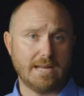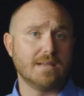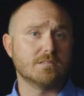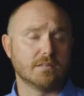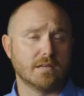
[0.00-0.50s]

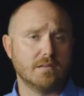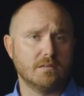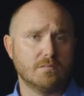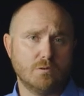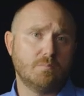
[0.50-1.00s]

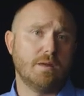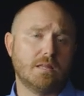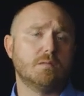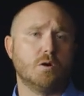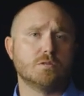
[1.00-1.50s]
gasoline would
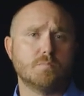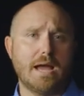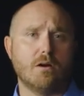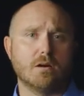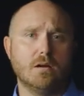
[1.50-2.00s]
make the most
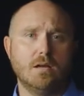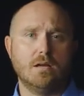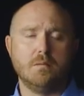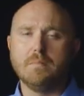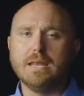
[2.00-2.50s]
power,
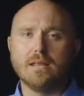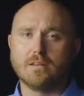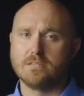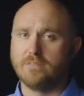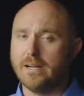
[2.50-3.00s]
meaning
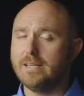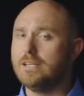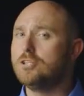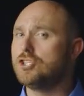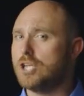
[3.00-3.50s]
there's very
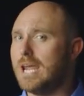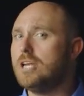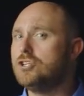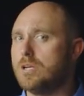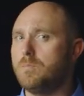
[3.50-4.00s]
little
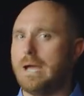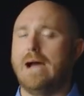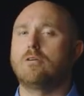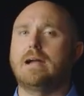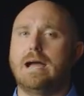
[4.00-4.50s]
change in
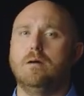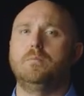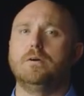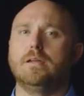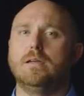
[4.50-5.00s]
power
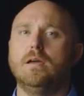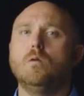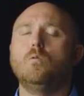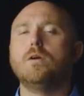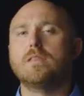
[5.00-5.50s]
output
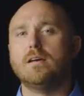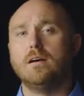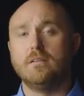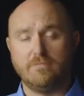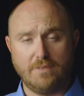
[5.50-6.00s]
with a
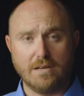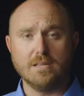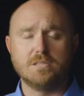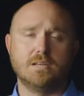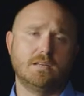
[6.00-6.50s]

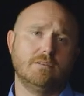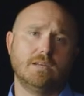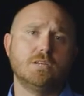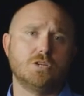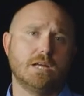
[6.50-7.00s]
fairly
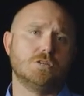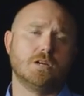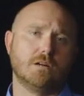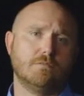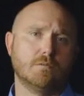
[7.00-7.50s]
significant change
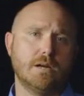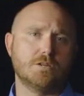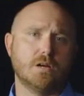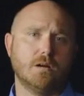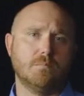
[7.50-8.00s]
in air fuel
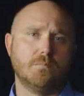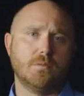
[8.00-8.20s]
ratio.